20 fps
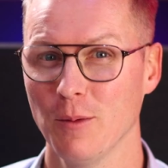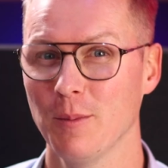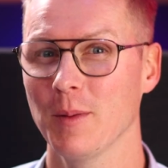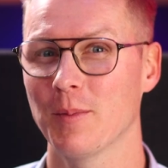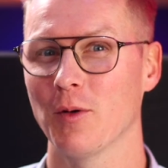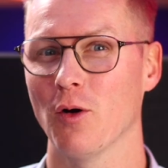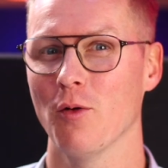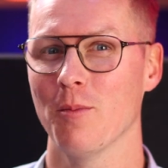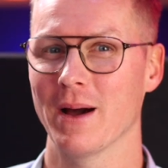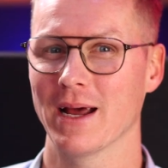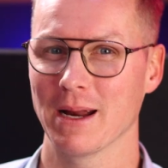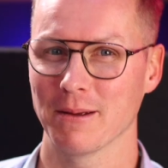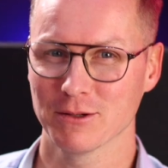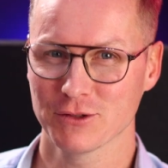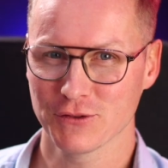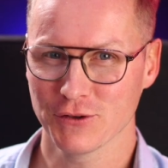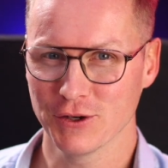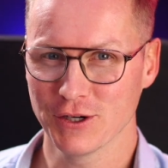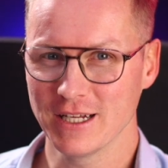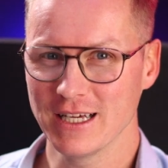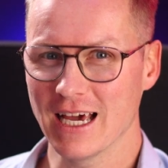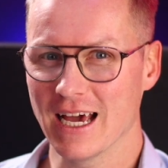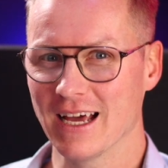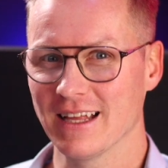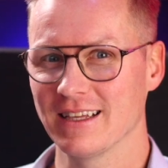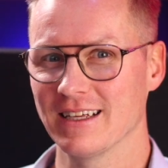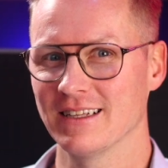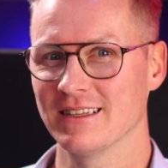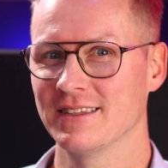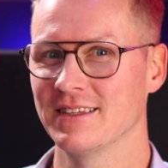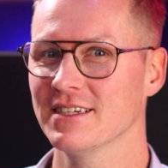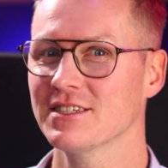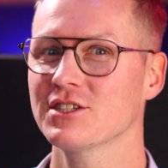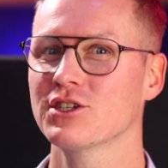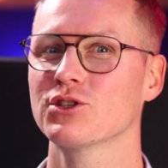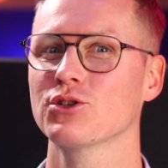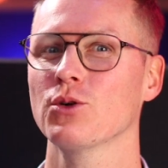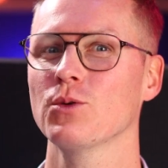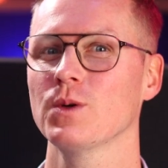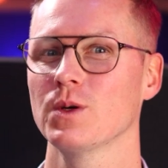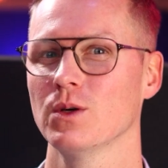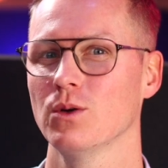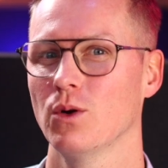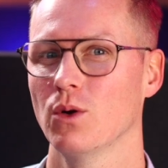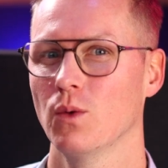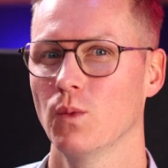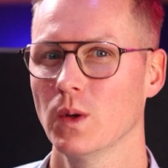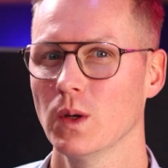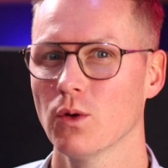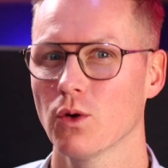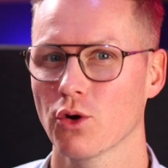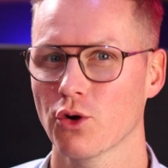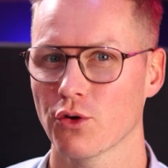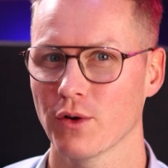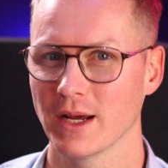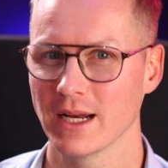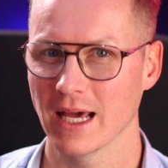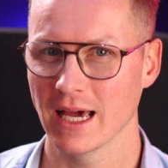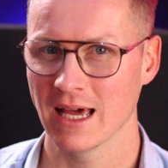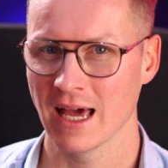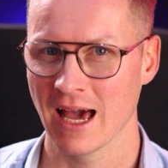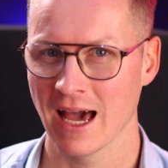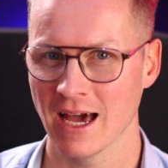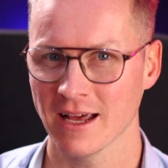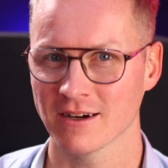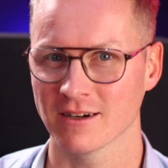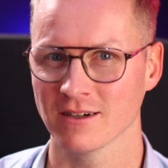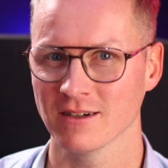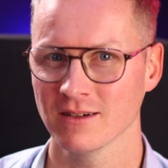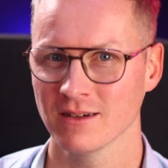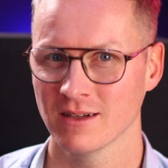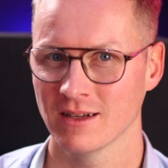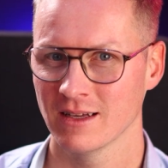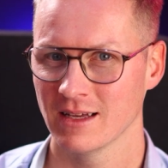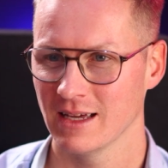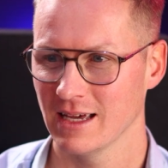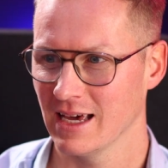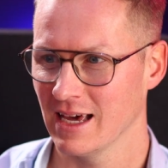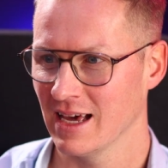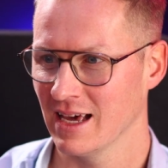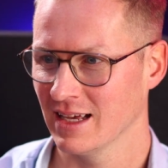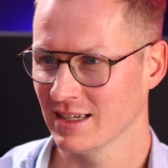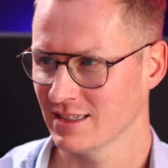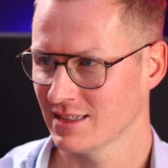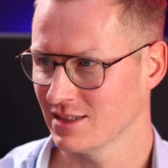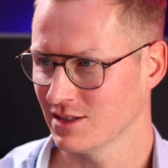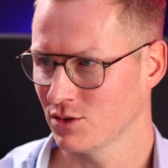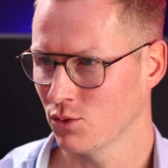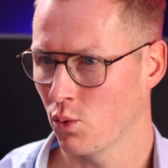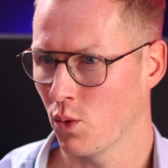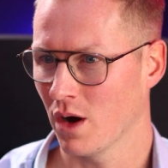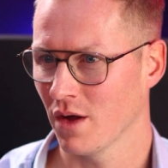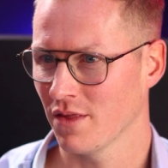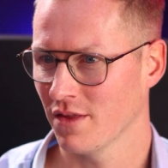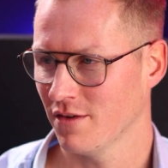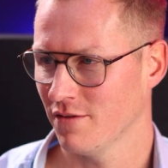people, my name is Ferdy, and in this tutorial we will create a header as the one